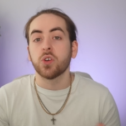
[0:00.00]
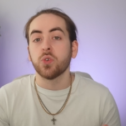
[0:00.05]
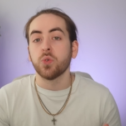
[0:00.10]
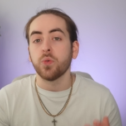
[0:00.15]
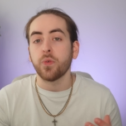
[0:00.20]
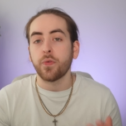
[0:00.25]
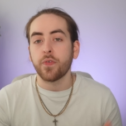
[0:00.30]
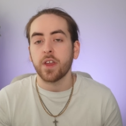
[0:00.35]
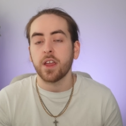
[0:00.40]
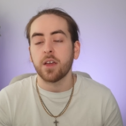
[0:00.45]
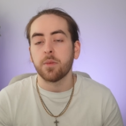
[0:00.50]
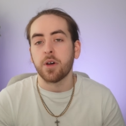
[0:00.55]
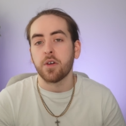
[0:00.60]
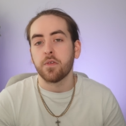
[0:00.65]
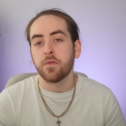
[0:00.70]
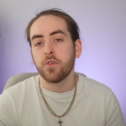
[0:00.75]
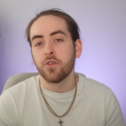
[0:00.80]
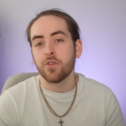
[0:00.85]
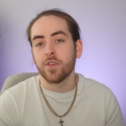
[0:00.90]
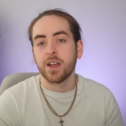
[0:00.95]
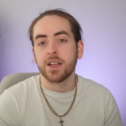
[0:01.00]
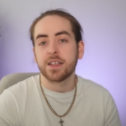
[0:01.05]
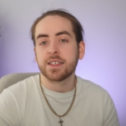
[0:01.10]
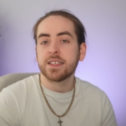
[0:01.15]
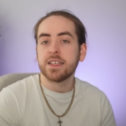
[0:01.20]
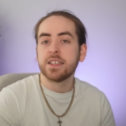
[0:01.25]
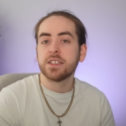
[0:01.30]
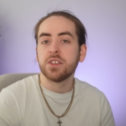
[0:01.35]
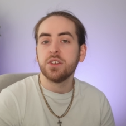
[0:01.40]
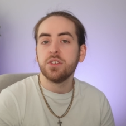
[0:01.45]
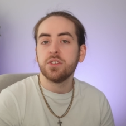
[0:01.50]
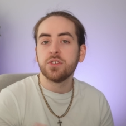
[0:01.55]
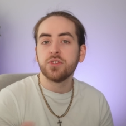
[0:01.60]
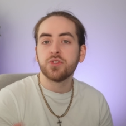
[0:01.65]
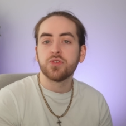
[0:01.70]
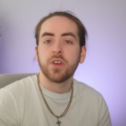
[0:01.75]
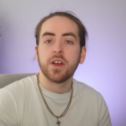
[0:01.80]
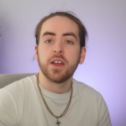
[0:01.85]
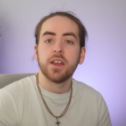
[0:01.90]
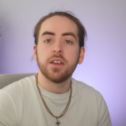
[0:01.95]
cool thing about Forex is that you can
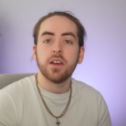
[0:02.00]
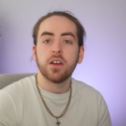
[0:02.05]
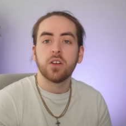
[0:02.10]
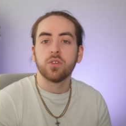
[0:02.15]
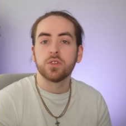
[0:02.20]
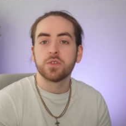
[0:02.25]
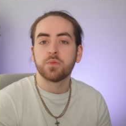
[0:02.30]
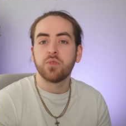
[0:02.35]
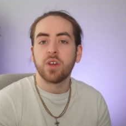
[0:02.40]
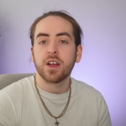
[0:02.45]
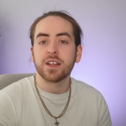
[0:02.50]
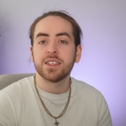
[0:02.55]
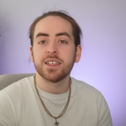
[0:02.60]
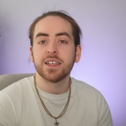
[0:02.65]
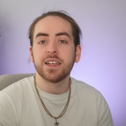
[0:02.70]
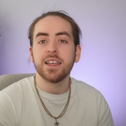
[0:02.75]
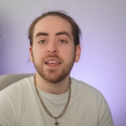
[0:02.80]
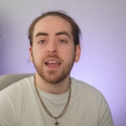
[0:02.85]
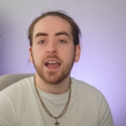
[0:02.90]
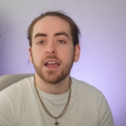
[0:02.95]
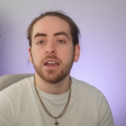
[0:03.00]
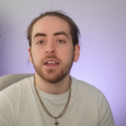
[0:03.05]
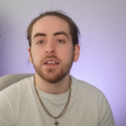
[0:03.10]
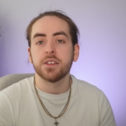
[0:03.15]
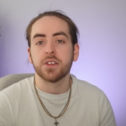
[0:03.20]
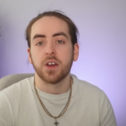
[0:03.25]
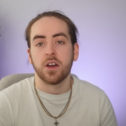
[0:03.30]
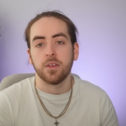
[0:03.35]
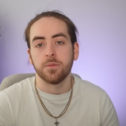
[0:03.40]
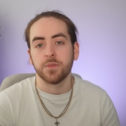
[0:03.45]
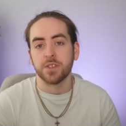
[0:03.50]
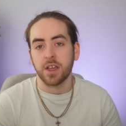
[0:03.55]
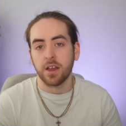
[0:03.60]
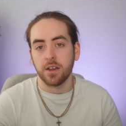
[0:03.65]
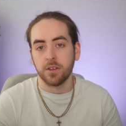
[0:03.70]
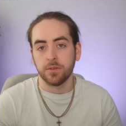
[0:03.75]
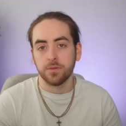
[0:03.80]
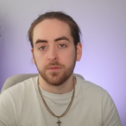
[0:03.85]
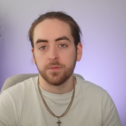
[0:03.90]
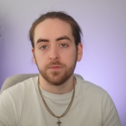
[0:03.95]
trade across practically any
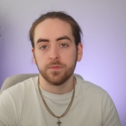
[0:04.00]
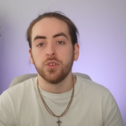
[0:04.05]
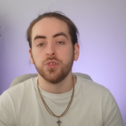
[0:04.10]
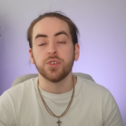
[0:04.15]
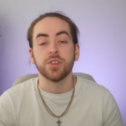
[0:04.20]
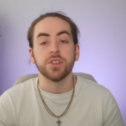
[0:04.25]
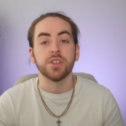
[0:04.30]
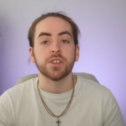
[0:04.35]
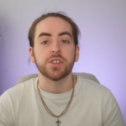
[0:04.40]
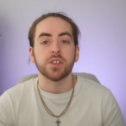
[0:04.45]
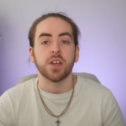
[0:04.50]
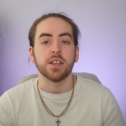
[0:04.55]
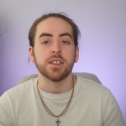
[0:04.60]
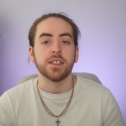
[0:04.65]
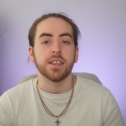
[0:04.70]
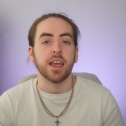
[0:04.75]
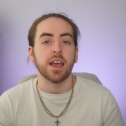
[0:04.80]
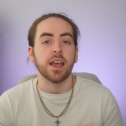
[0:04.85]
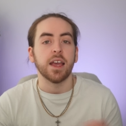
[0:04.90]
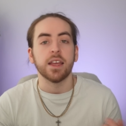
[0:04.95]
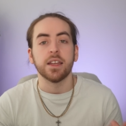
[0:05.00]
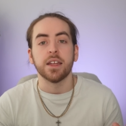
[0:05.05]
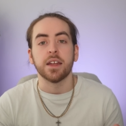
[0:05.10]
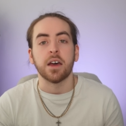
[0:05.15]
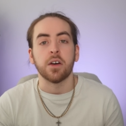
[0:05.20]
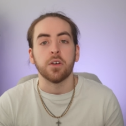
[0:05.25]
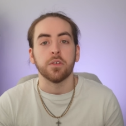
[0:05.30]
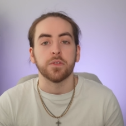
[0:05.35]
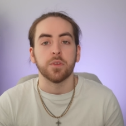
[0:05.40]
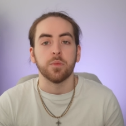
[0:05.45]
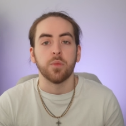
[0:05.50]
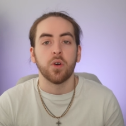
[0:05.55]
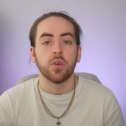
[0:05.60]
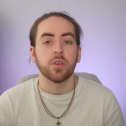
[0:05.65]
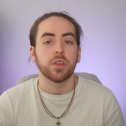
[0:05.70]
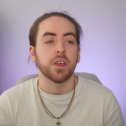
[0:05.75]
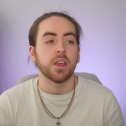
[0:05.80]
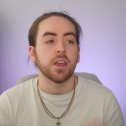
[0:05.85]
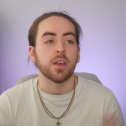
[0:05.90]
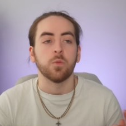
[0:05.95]
timescale. You could decide to get in and out of the
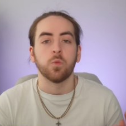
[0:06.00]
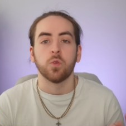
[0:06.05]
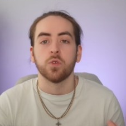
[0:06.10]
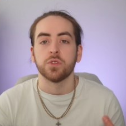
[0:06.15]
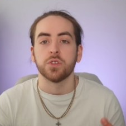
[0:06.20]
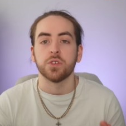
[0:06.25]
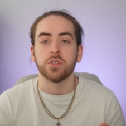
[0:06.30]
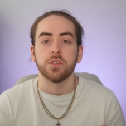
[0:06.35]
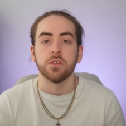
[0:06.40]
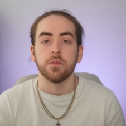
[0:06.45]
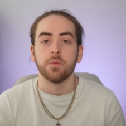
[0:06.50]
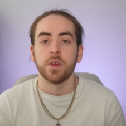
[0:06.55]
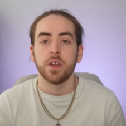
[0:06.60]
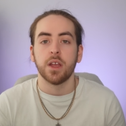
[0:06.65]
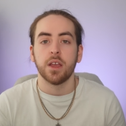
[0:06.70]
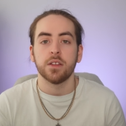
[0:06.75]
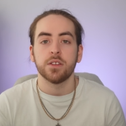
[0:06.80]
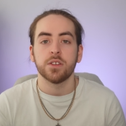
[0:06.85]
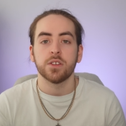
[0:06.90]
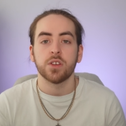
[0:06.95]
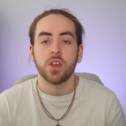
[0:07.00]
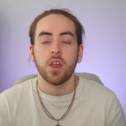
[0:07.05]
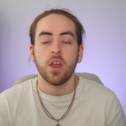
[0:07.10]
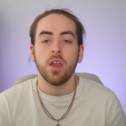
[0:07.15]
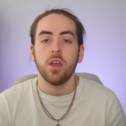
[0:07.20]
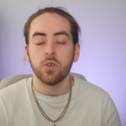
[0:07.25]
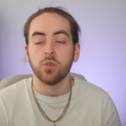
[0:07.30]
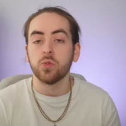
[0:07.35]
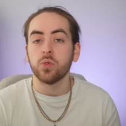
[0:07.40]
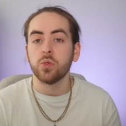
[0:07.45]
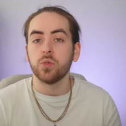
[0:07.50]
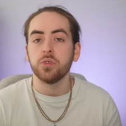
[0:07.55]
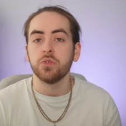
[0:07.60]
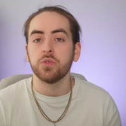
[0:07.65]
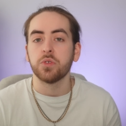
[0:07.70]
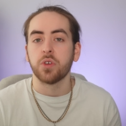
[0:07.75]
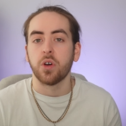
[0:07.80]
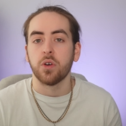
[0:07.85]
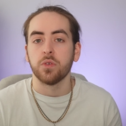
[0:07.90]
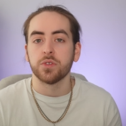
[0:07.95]
market in one to two minutes, or
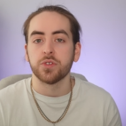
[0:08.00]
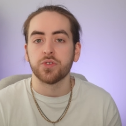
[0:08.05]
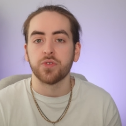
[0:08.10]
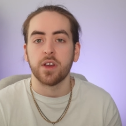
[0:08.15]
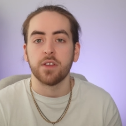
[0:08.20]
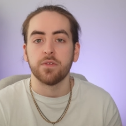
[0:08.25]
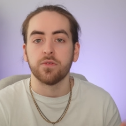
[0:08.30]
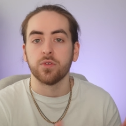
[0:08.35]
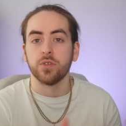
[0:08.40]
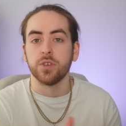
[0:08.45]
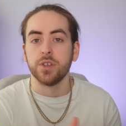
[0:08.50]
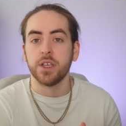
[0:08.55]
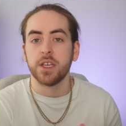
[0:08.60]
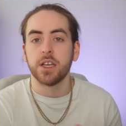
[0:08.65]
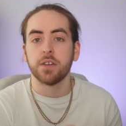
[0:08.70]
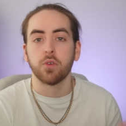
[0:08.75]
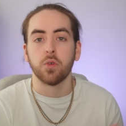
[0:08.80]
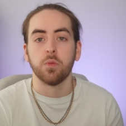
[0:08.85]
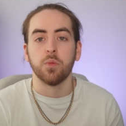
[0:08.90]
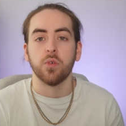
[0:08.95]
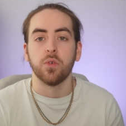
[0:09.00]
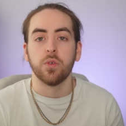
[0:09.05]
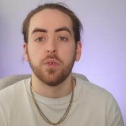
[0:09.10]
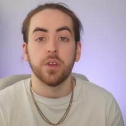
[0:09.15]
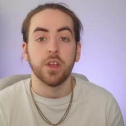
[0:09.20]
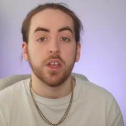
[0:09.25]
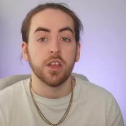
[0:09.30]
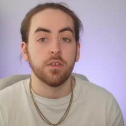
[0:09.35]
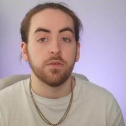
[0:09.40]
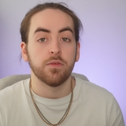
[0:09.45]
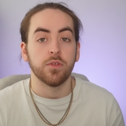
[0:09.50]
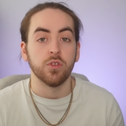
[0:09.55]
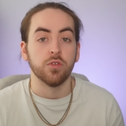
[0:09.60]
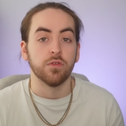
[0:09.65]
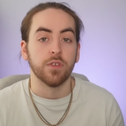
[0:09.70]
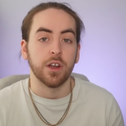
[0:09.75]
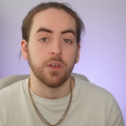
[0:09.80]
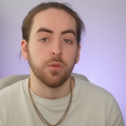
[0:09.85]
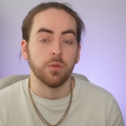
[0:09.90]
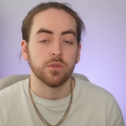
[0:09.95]
you could hold a trade for a year or more if
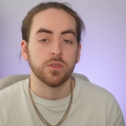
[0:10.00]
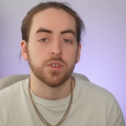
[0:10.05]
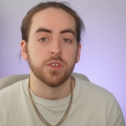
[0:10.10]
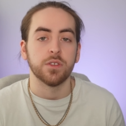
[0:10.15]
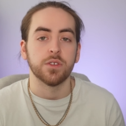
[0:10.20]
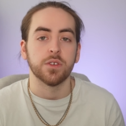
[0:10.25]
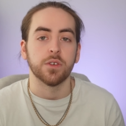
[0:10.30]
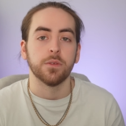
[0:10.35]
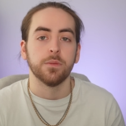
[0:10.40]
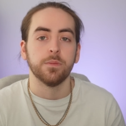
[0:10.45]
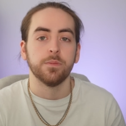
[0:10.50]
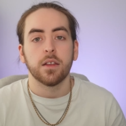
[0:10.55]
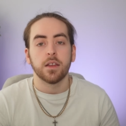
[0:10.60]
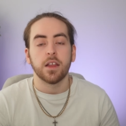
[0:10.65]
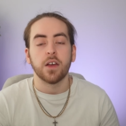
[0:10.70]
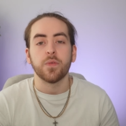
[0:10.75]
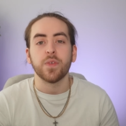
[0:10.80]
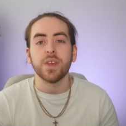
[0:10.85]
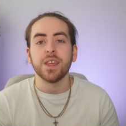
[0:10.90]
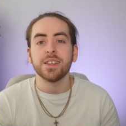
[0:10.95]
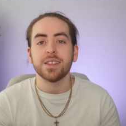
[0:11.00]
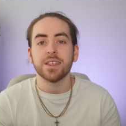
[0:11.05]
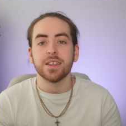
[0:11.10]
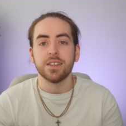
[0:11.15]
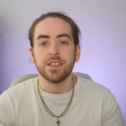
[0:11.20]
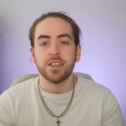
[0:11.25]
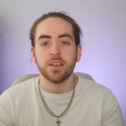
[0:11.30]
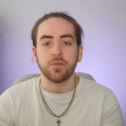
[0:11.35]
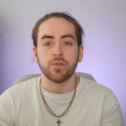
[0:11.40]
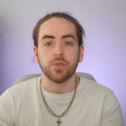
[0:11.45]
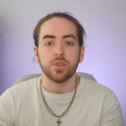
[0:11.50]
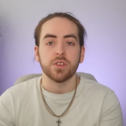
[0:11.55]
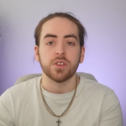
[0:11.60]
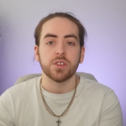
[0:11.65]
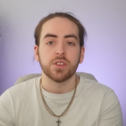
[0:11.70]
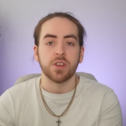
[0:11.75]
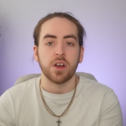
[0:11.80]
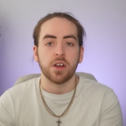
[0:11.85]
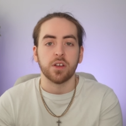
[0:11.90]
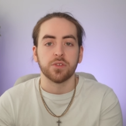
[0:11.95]
you really wanted to. Now, these different
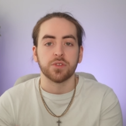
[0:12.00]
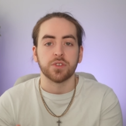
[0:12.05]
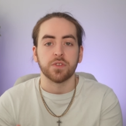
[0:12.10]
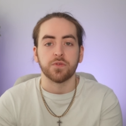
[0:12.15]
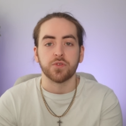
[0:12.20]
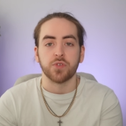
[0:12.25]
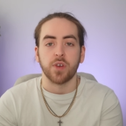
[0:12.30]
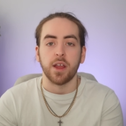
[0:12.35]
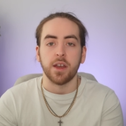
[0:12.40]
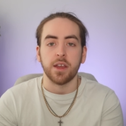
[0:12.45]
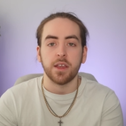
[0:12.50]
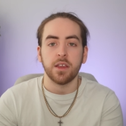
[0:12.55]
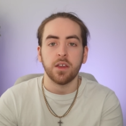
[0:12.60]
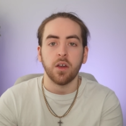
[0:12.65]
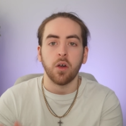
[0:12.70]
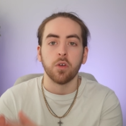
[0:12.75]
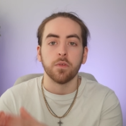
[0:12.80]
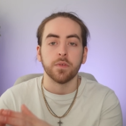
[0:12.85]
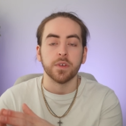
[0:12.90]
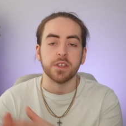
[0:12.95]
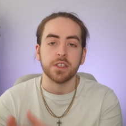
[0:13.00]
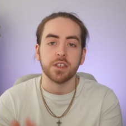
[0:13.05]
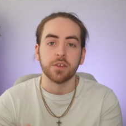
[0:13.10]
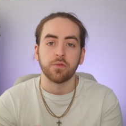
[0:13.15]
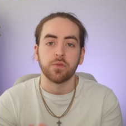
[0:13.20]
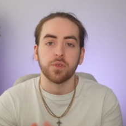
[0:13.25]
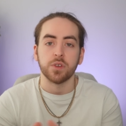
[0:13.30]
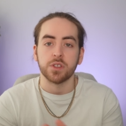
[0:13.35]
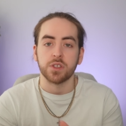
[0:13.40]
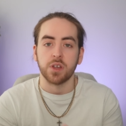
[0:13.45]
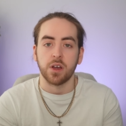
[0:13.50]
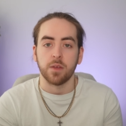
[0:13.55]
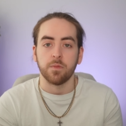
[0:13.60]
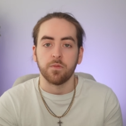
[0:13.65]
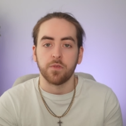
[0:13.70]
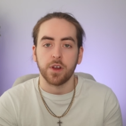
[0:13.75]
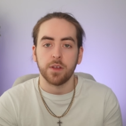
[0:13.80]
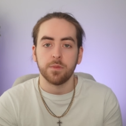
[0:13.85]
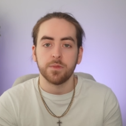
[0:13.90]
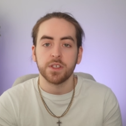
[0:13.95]
styles of trading over different
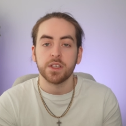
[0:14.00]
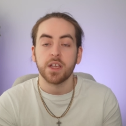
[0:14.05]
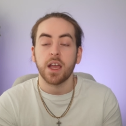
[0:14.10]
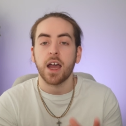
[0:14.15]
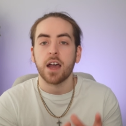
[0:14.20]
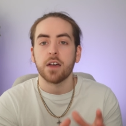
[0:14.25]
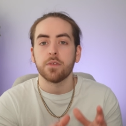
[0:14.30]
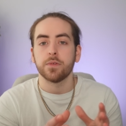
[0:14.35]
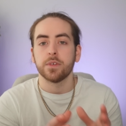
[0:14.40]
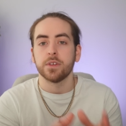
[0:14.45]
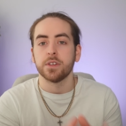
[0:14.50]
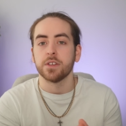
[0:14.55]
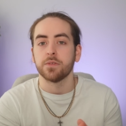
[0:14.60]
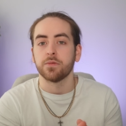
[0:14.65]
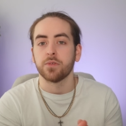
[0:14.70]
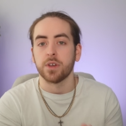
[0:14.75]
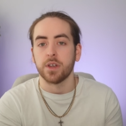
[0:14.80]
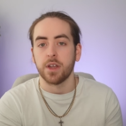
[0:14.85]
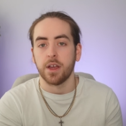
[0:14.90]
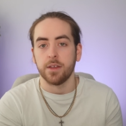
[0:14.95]
time frames have different